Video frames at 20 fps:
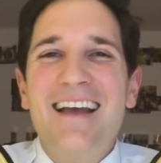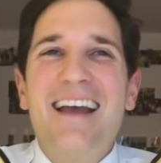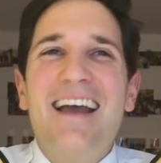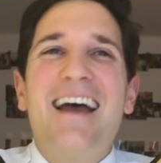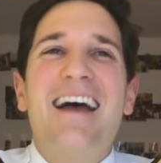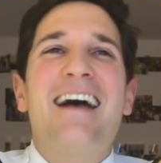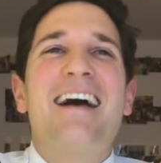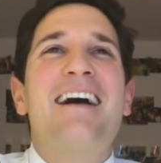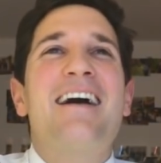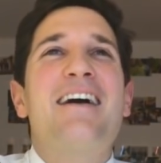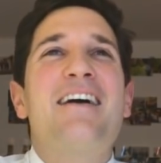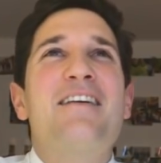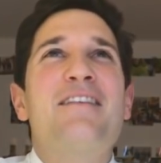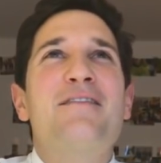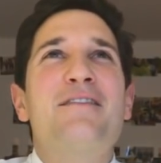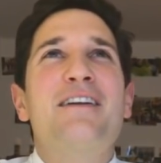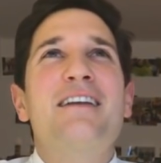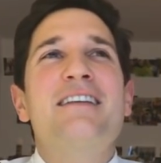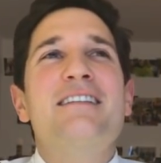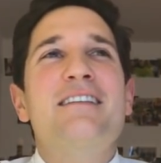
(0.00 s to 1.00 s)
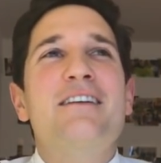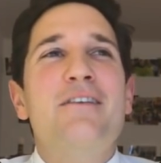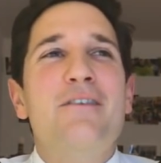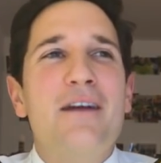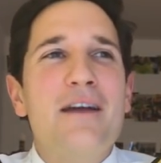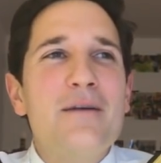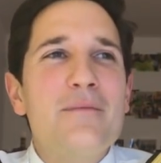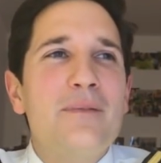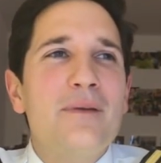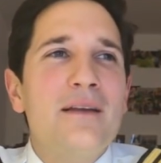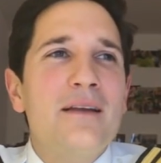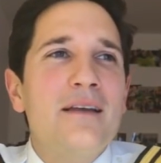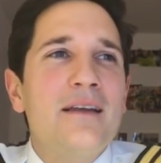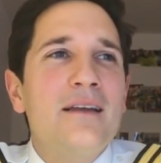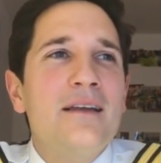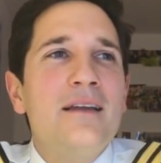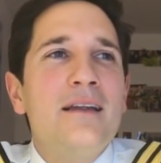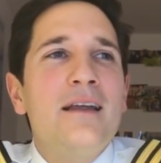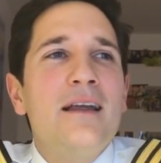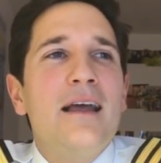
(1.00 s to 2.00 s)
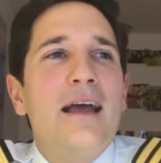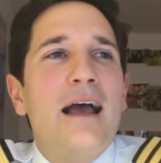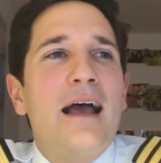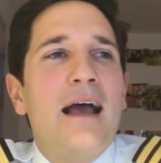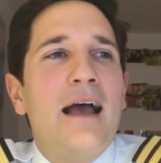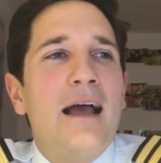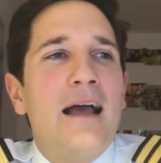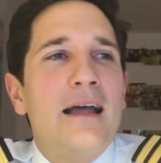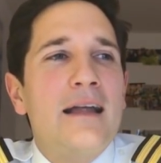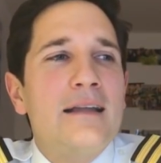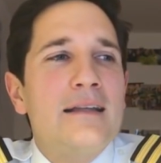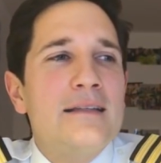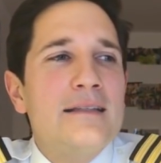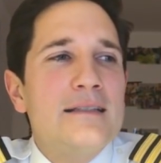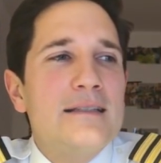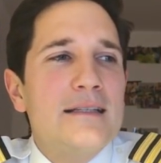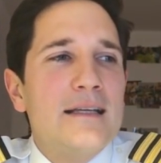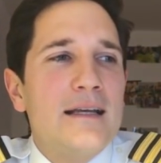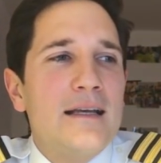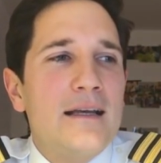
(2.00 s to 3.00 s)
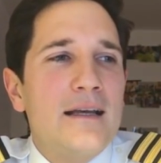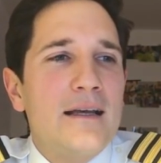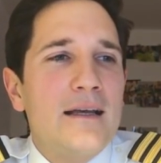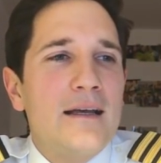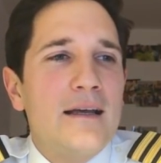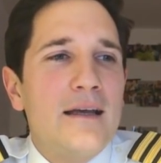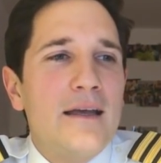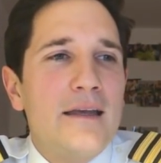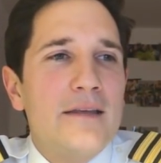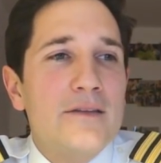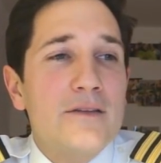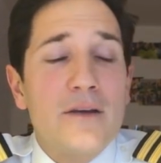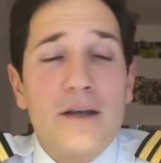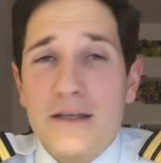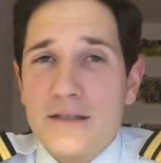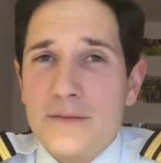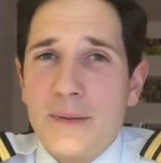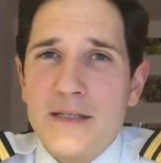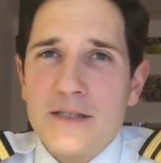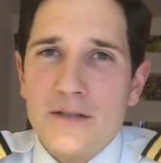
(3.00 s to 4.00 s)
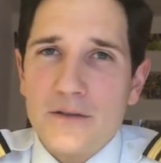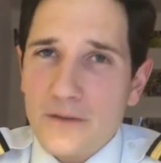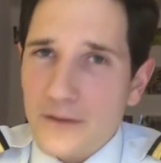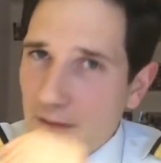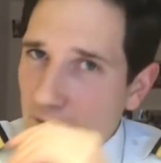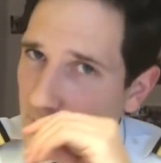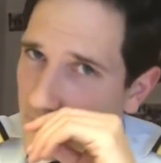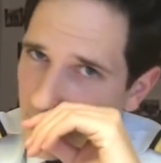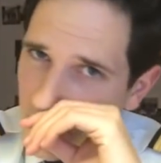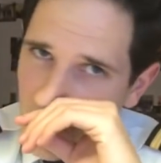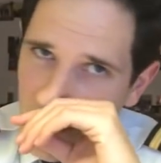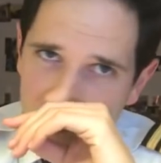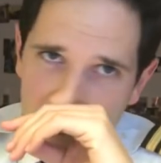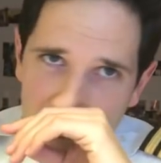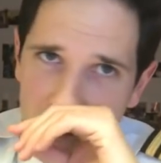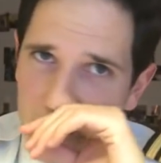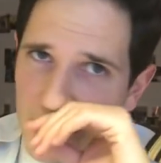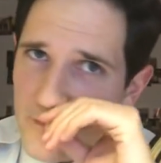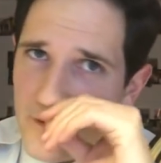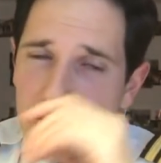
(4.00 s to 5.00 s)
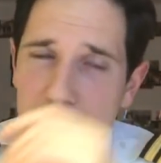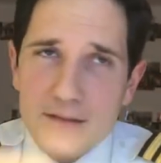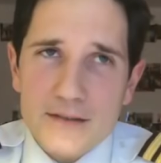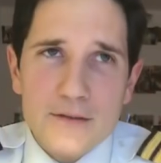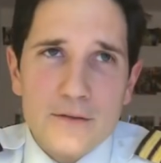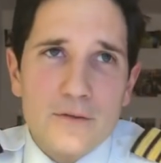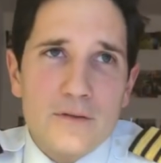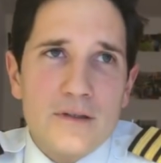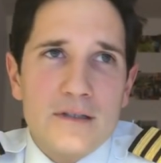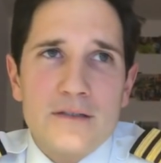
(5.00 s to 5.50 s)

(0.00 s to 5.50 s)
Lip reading: but it's a great plane, and it's great, especially if you come out of flight school.